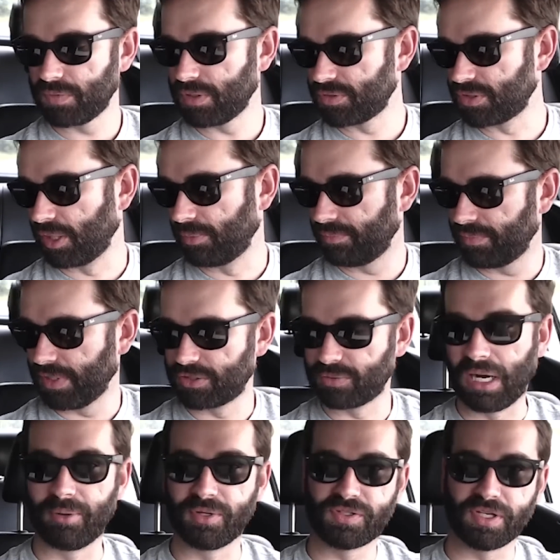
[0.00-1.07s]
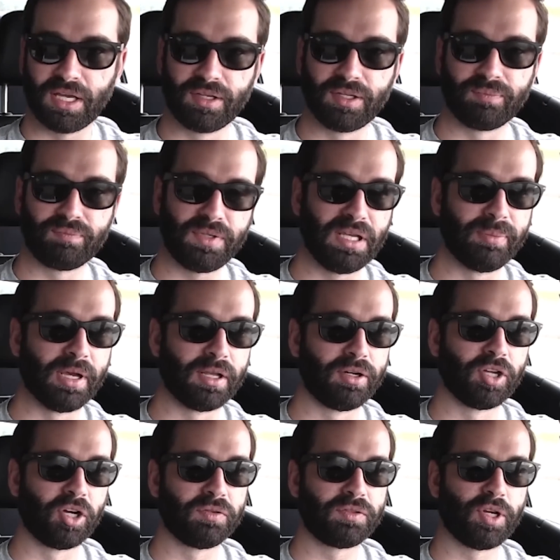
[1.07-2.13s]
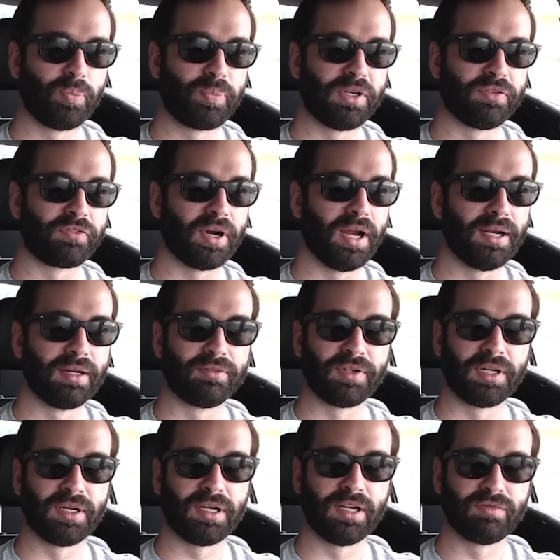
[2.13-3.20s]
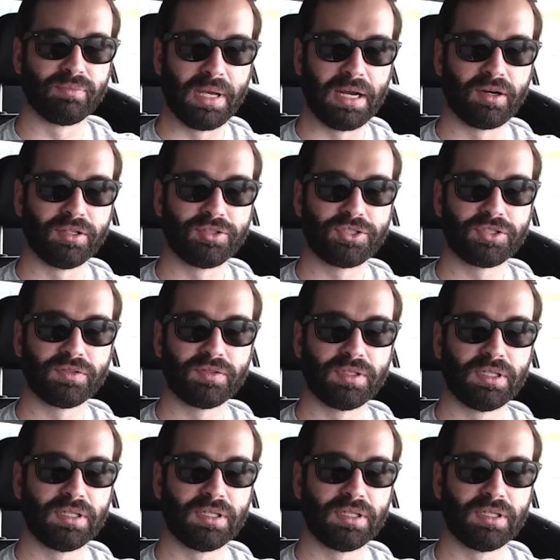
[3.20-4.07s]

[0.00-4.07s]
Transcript: So that's what I would say to the emailer. Don't don't be afraid of uh, of marriage.